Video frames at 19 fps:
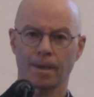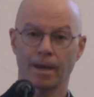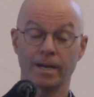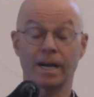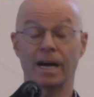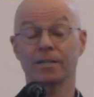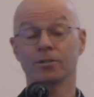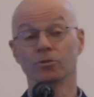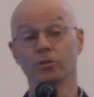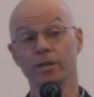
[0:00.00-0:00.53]
And
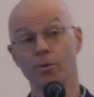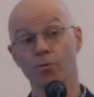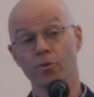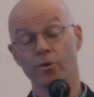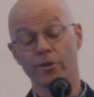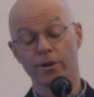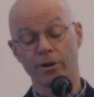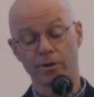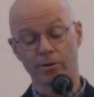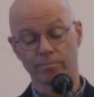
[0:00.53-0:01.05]
not only
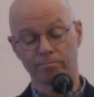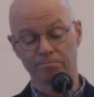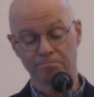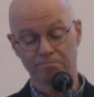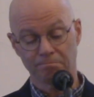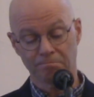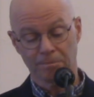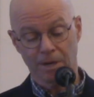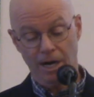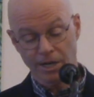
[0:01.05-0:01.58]
were there
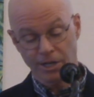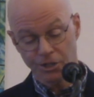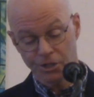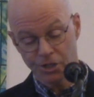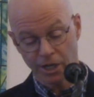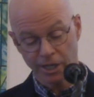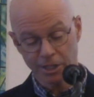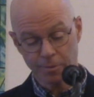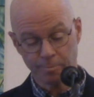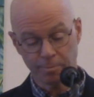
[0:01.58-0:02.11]

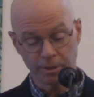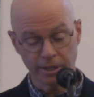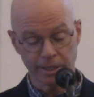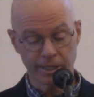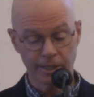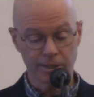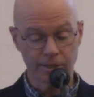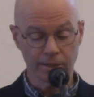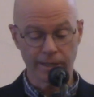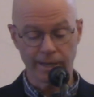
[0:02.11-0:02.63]
unjust
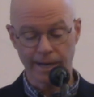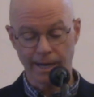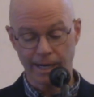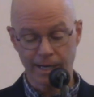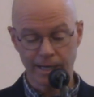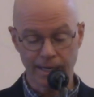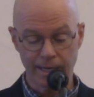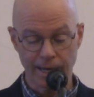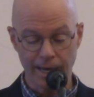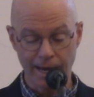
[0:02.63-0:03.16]
political and
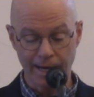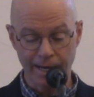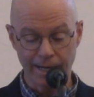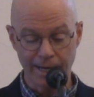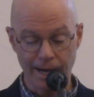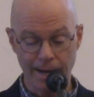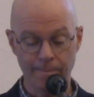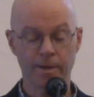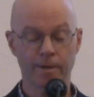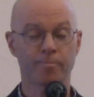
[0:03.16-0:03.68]

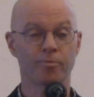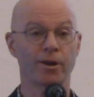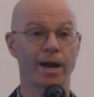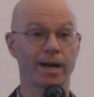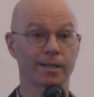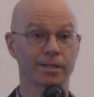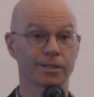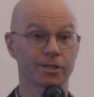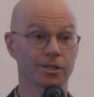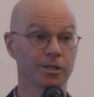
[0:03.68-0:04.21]
economic
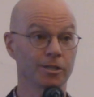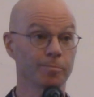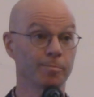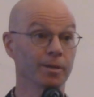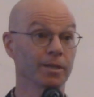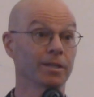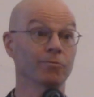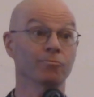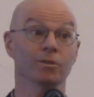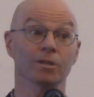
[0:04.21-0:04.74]
practices,
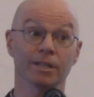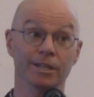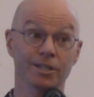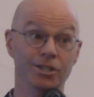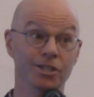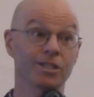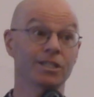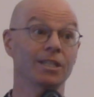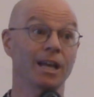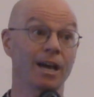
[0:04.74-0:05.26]
but the
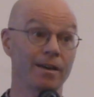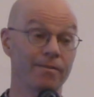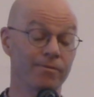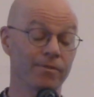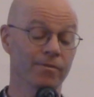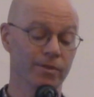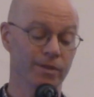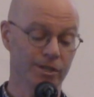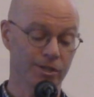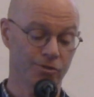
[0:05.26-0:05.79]
religious life
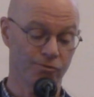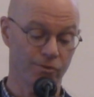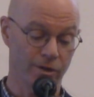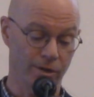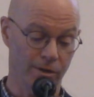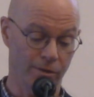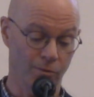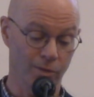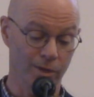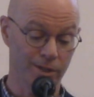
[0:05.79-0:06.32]
of
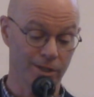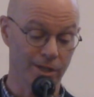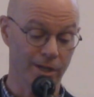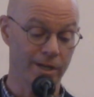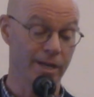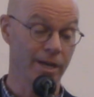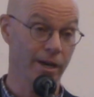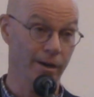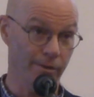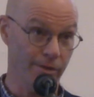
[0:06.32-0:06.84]
Israel was
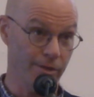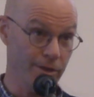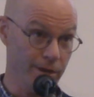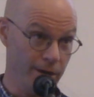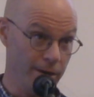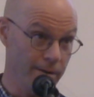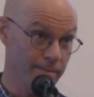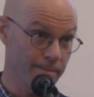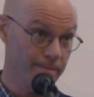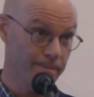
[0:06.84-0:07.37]

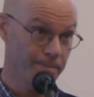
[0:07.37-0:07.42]
unhealthy.